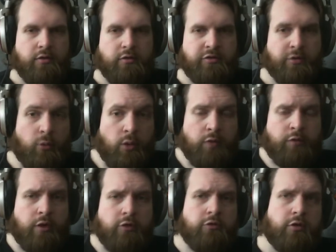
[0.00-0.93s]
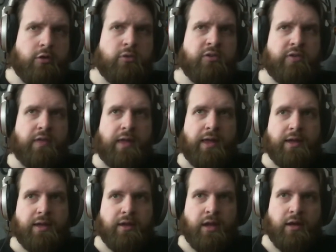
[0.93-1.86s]
So if you're introducing that
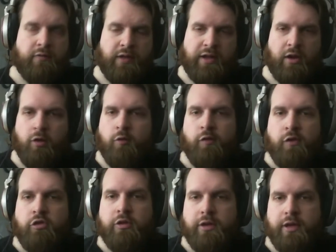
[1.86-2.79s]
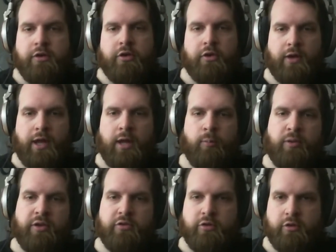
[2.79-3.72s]
kind of like artificially into your game
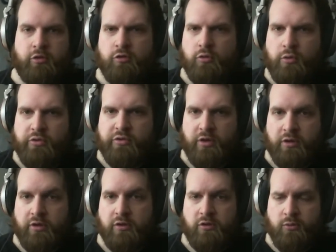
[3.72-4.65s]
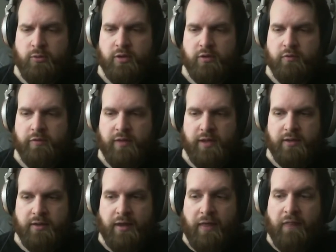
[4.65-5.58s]
because your controls are unintuitive,
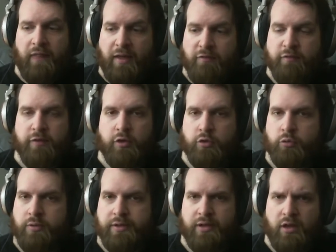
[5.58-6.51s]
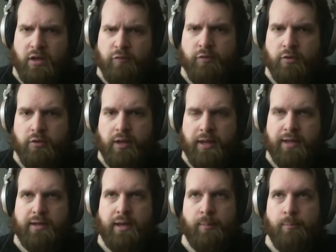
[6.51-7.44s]
then that feels really awful
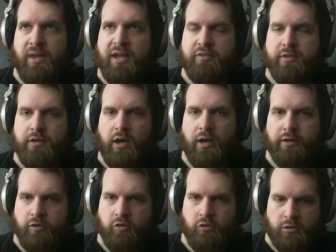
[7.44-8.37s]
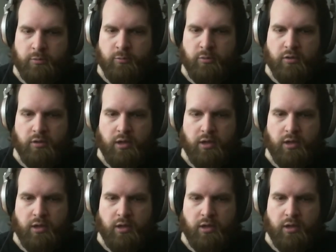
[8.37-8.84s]
and it makes it unenjoyable.